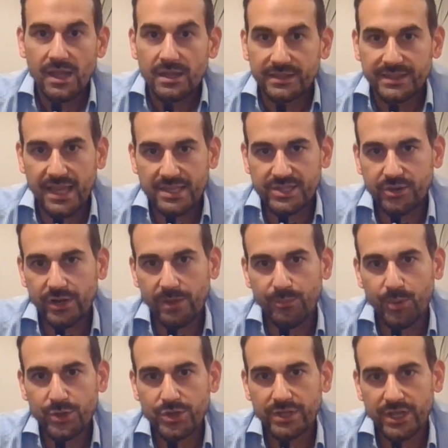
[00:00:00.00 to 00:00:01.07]
That's going to
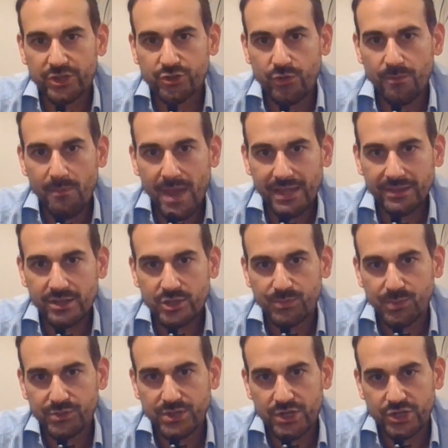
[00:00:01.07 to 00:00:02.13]
put you in a tremendous
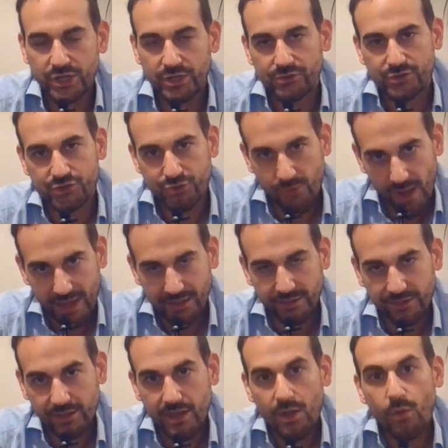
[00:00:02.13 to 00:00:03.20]
position of
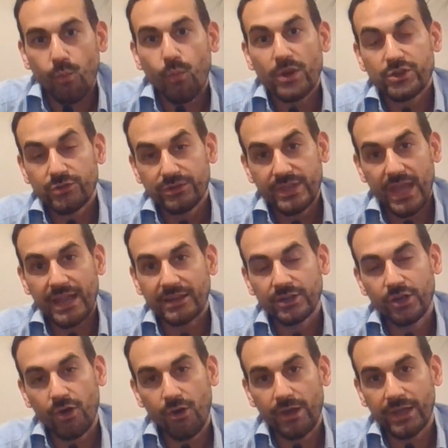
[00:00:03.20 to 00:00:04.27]
strength when you're then
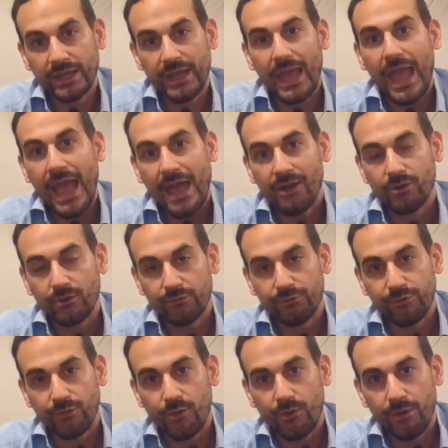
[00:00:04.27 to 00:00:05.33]
going out
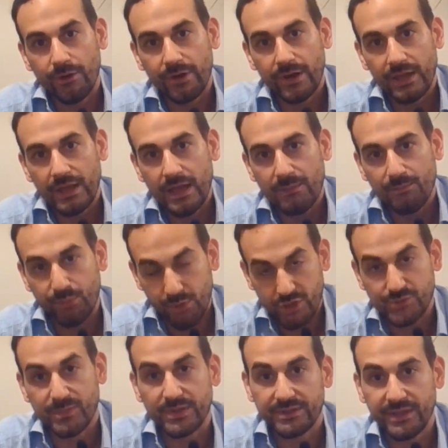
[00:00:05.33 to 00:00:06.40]
for
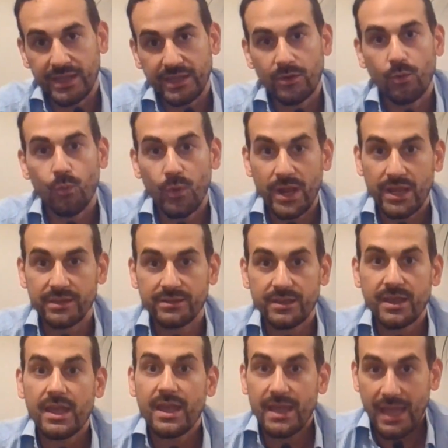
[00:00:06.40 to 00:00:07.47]
prospecting with
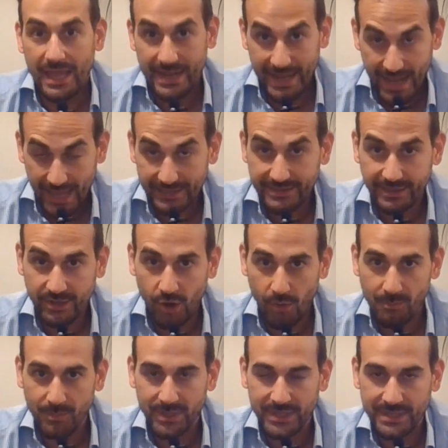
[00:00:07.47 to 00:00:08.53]
another
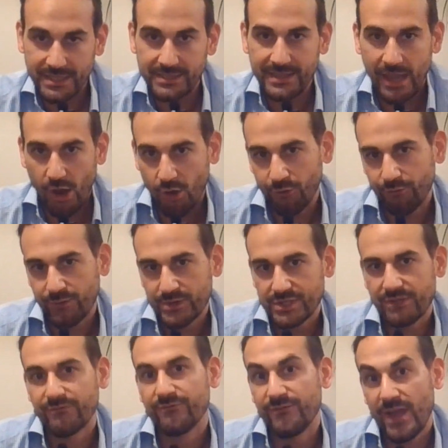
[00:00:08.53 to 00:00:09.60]
company that offers
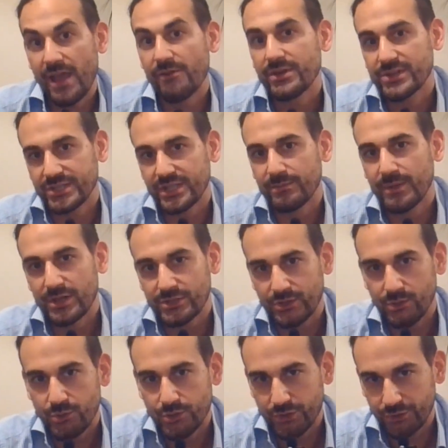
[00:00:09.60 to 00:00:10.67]
a very similar
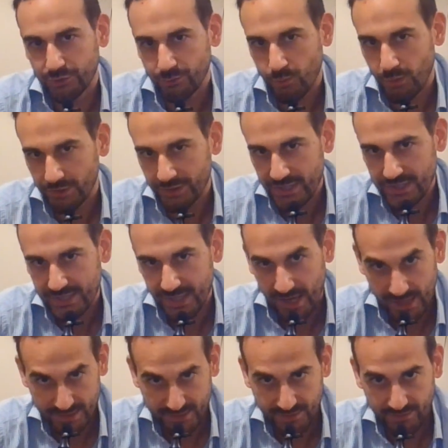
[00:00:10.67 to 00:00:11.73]
solution to what these
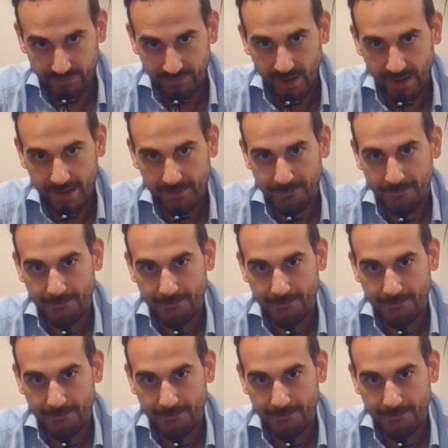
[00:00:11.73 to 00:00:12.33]
guys do, right?